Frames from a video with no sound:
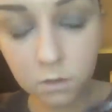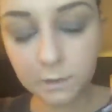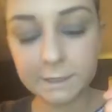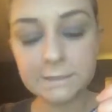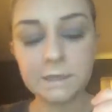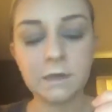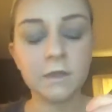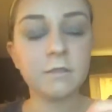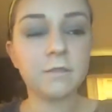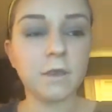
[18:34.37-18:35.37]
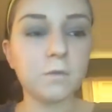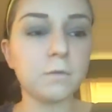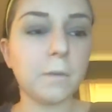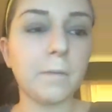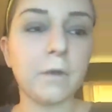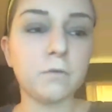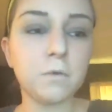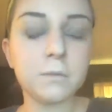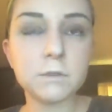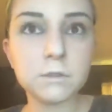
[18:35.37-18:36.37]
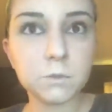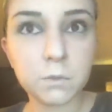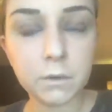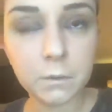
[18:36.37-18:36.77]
Like I said, I think with my mouth open, it's really